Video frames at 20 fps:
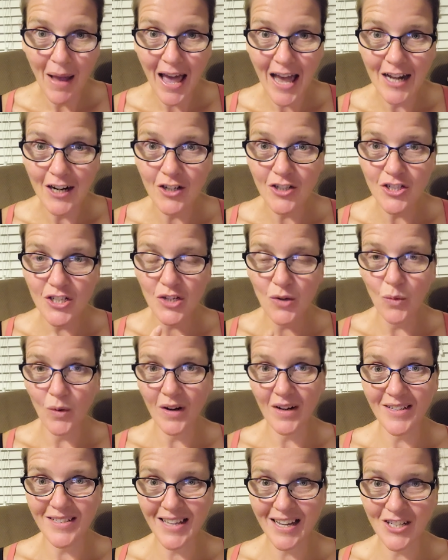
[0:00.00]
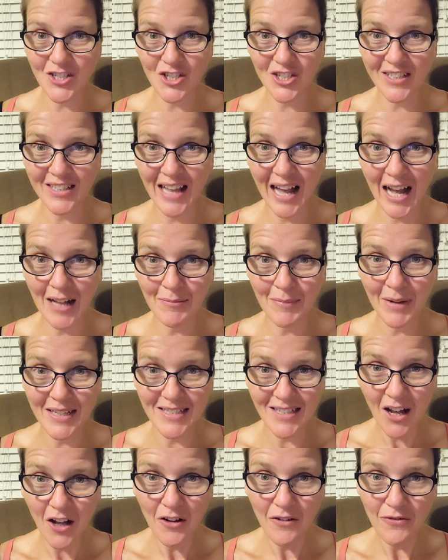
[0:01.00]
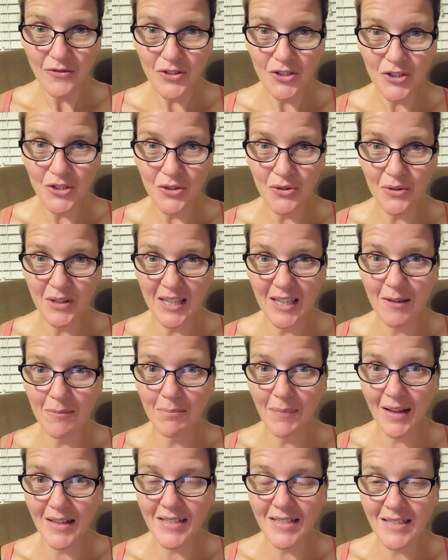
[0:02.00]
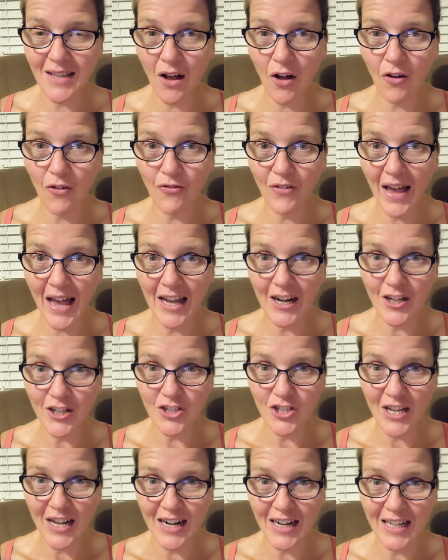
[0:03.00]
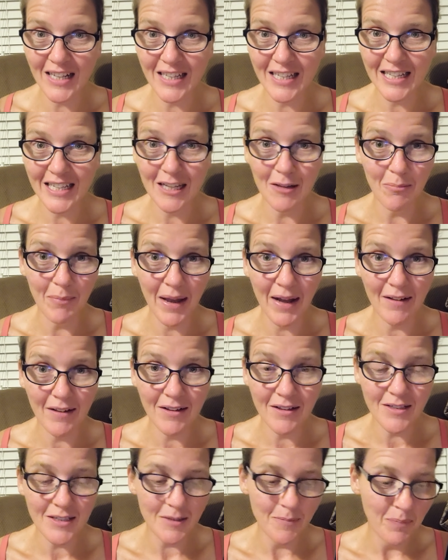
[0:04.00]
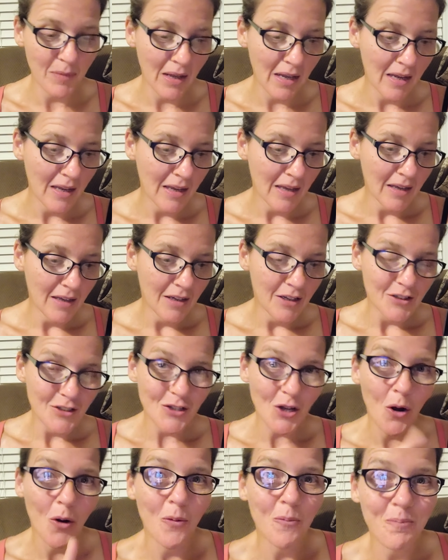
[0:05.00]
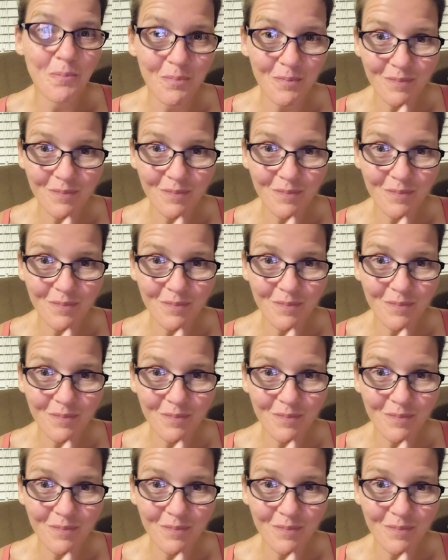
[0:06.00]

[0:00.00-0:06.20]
energy work session on myself to keep myself energetically in balance. So,